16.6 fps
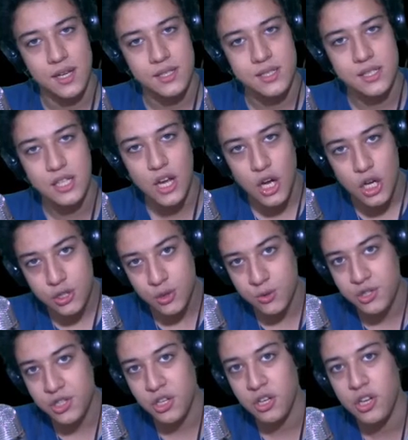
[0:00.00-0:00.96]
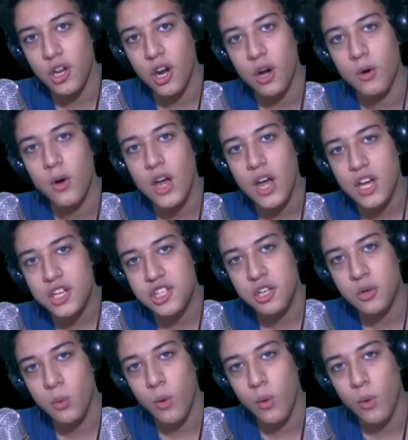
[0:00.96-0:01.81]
us. So she, you know, she